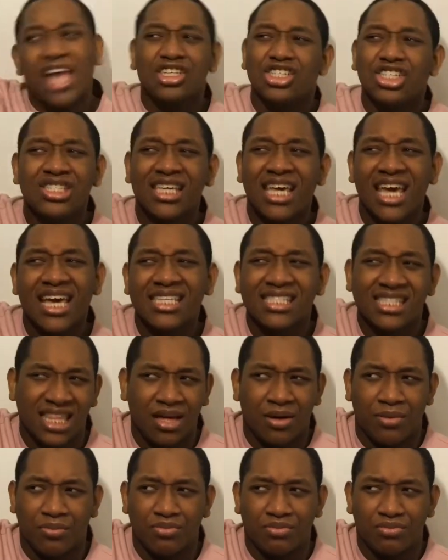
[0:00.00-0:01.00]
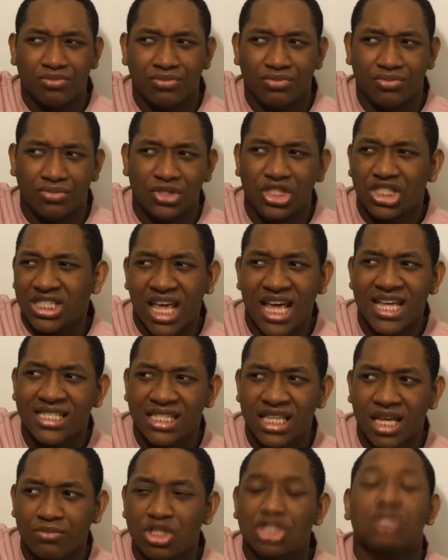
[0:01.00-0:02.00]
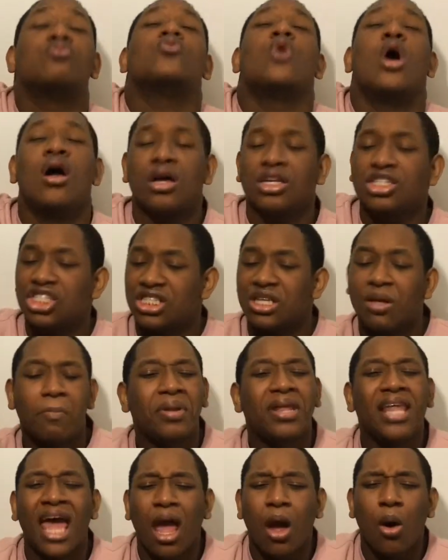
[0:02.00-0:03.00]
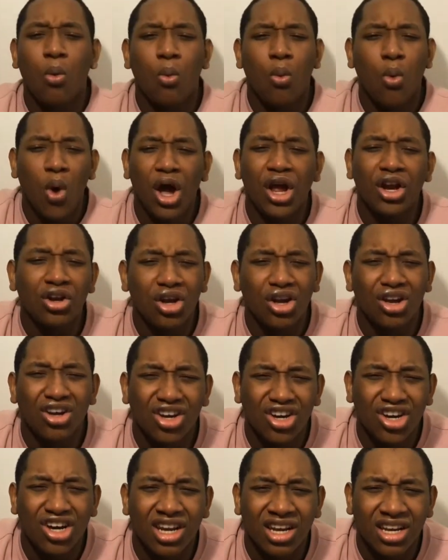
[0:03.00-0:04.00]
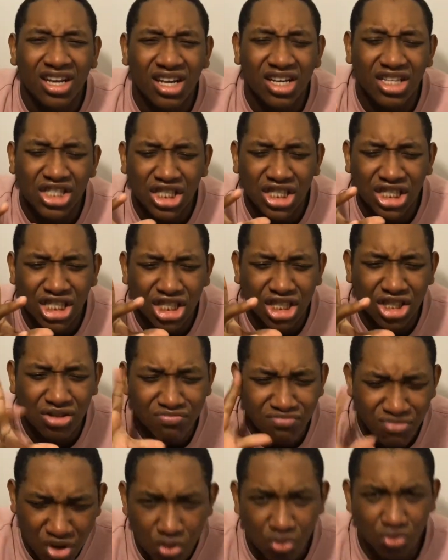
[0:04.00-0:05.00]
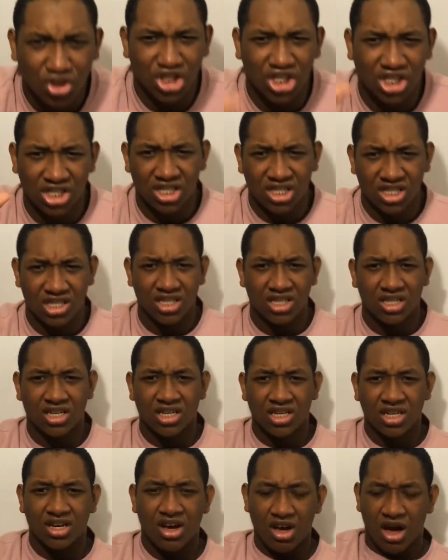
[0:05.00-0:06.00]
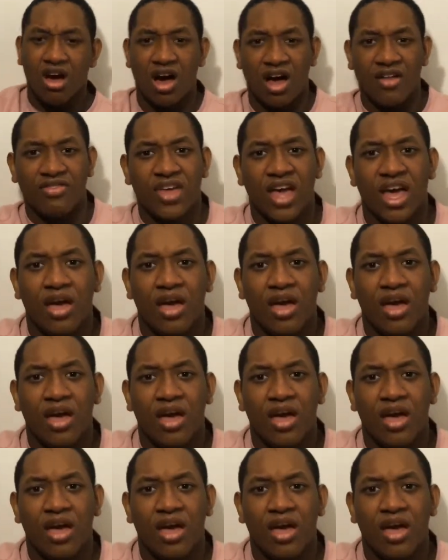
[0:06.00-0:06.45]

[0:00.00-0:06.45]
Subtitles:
just kiss them. Just kiss them. Just plant one good smooch on them.